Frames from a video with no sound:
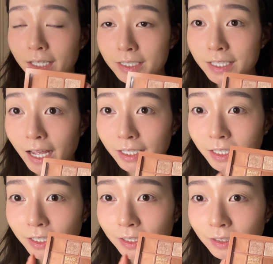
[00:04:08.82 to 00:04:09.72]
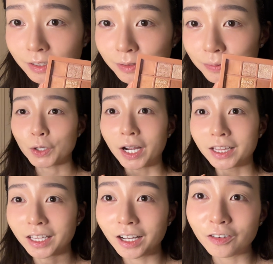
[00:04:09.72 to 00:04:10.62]
in Sandhill. So I
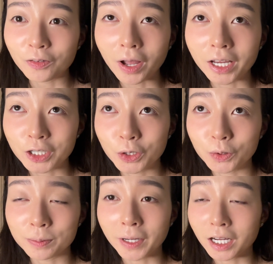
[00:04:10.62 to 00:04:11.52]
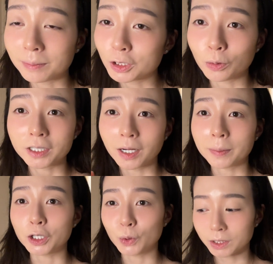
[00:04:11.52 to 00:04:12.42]
love Etude's makeup so much. I've
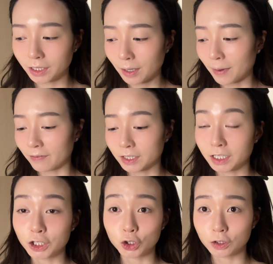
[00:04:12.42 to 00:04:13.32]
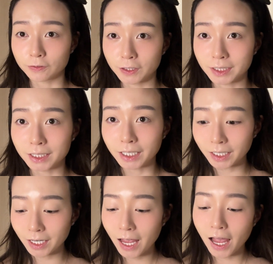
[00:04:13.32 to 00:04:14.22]
been using them ever since
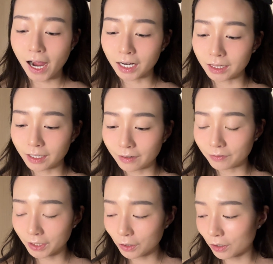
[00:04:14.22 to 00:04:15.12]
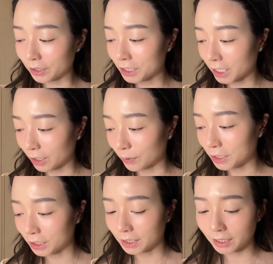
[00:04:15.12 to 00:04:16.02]
university. I love all the shade
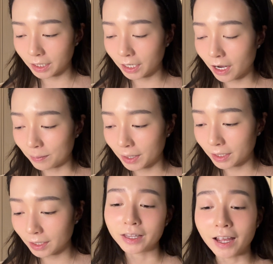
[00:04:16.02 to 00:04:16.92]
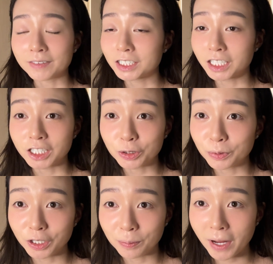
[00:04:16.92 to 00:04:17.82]
ranges that they come in. They have such
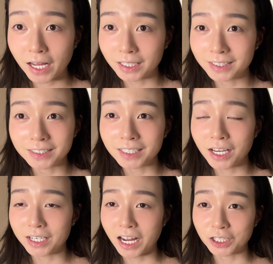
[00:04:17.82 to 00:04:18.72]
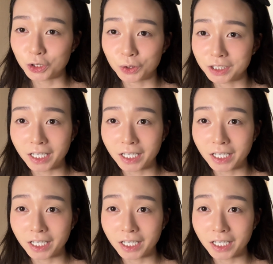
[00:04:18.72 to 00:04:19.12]
pretty palettes in actual